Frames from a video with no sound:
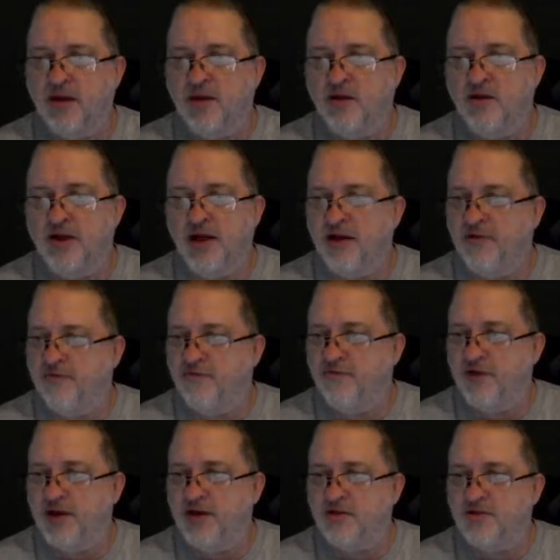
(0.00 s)
You got
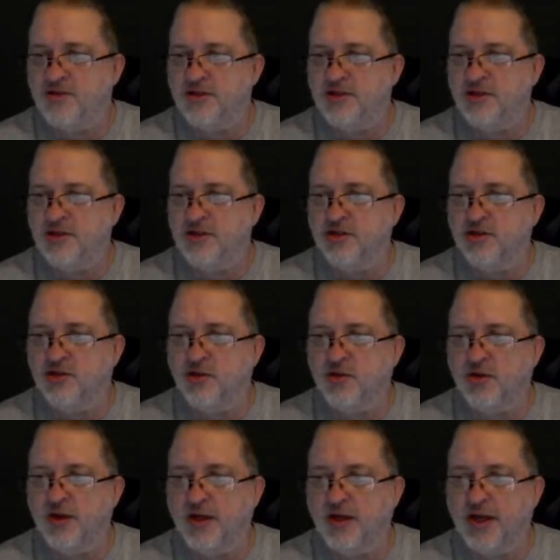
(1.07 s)
fields that you can
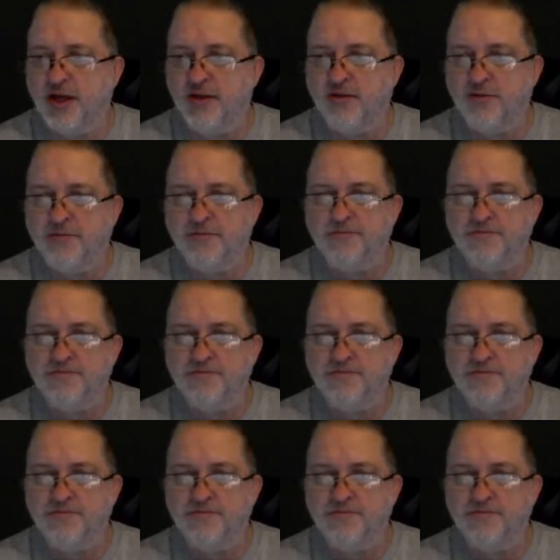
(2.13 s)
join together.